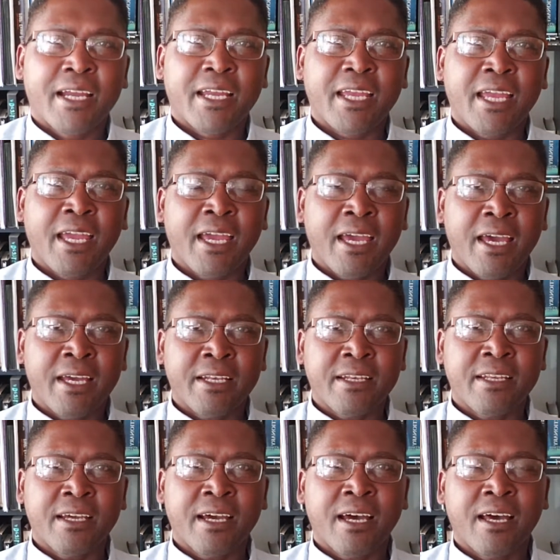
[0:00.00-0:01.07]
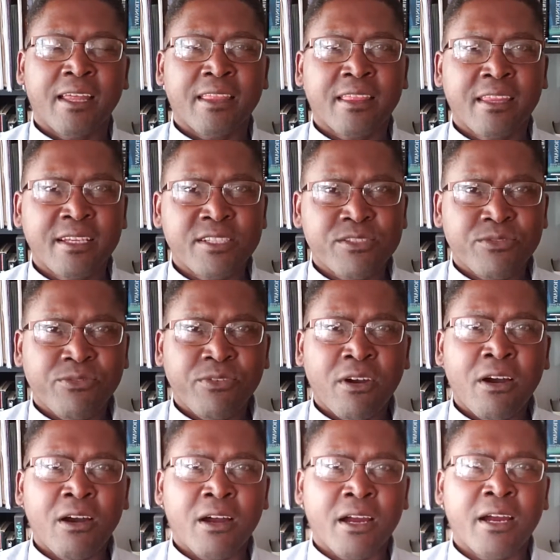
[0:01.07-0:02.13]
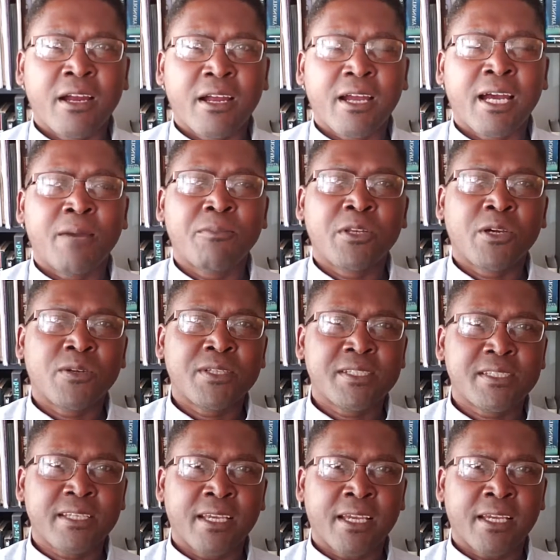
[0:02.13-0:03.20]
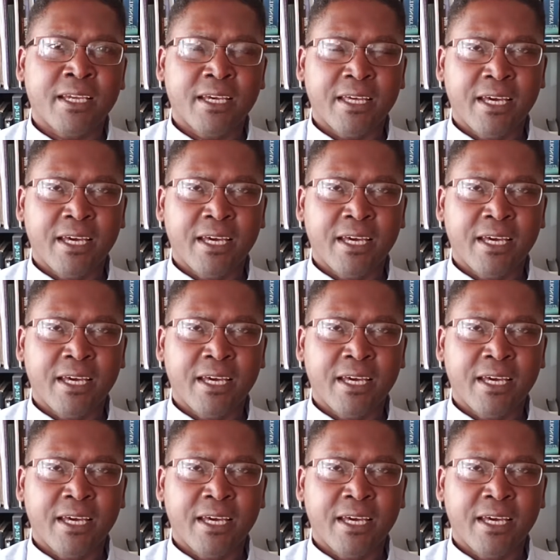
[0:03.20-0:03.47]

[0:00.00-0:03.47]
And thus far, I'm noticing